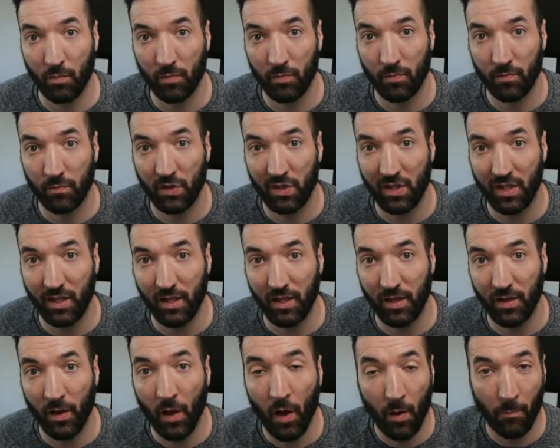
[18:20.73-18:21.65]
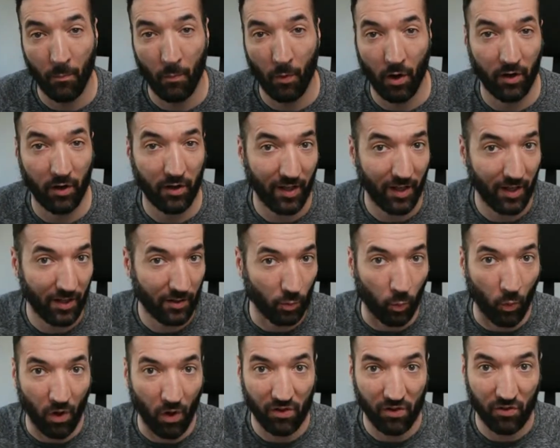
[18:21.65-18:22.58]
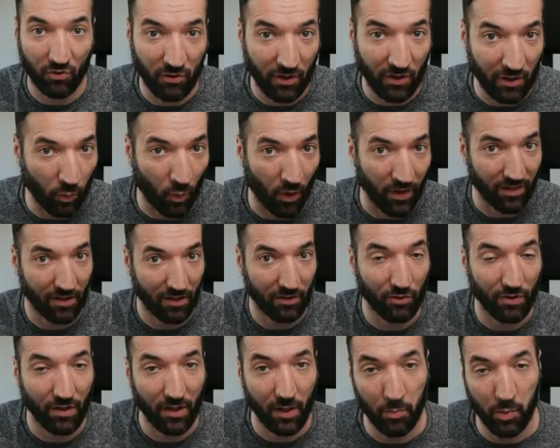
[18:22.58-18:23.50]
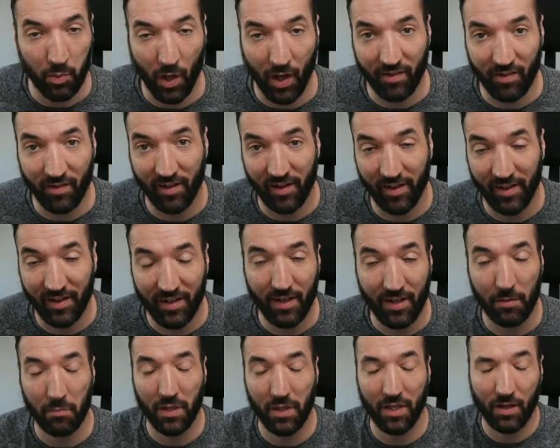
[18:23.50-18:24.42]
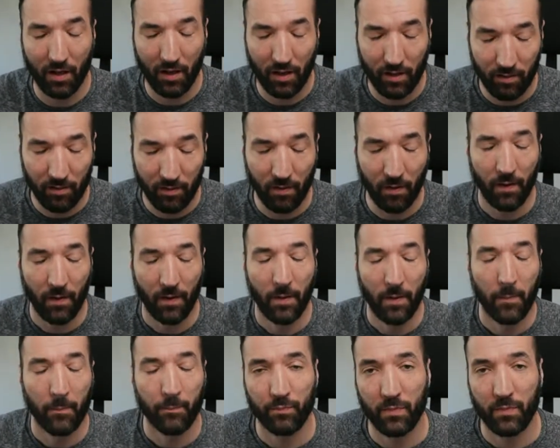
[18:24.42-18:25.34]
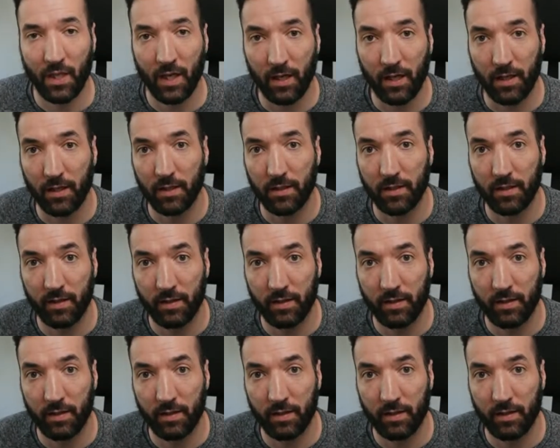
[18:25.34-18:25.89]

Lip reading: the market, Wall Street, wasn't really pricing it in because uh,